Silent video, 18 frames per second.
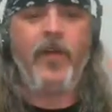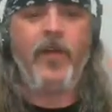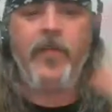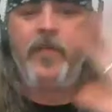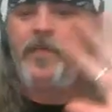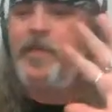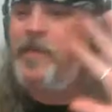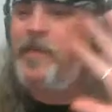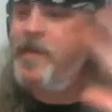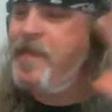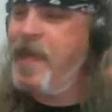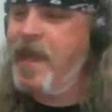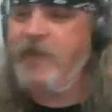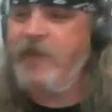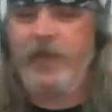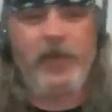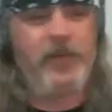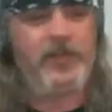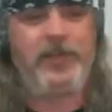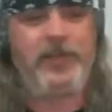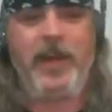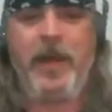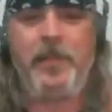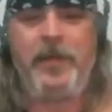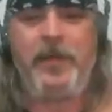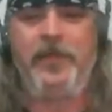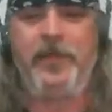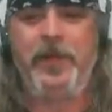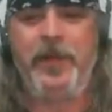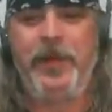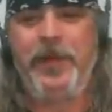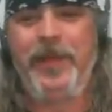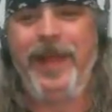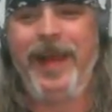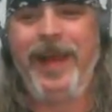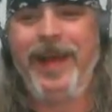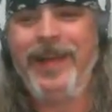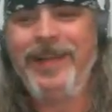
I'll never stop you from doing that.